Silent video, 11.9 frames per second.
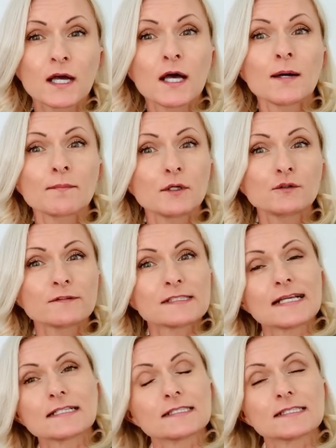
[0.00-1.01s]
Both
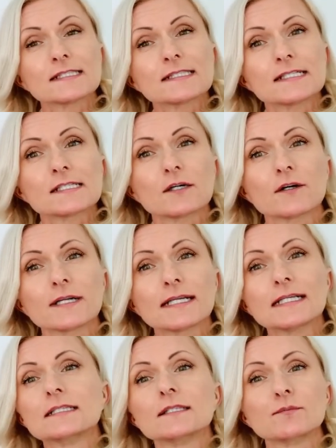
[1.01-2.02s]
sentences are
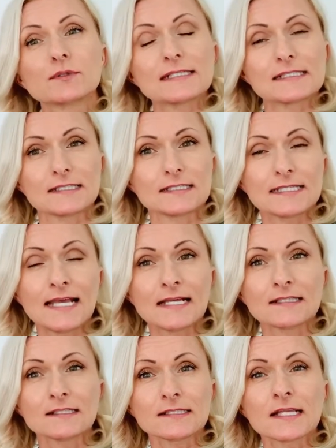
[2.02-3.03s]
in the present
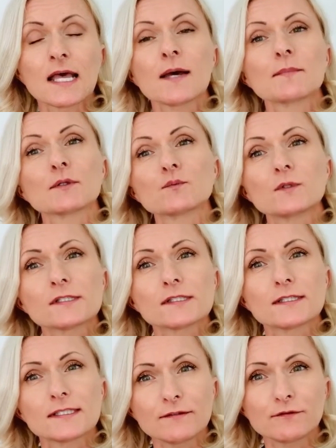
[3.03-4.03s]
tense, but what's the
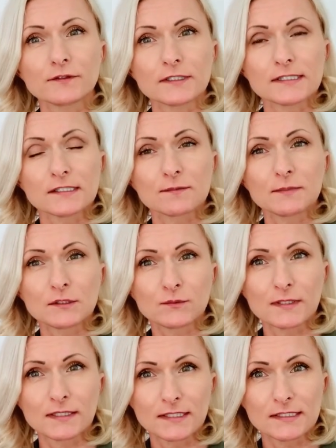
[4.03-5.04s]
difference between
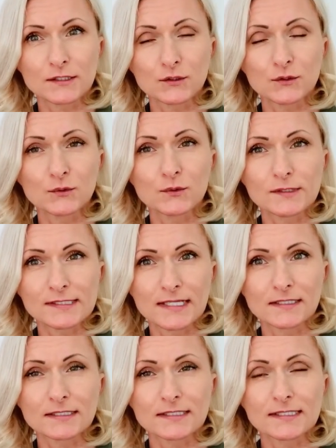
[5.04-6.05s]
these two
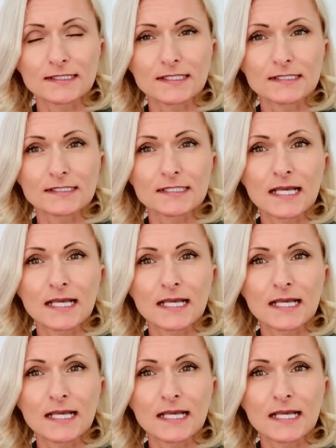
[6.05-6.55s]
sentences?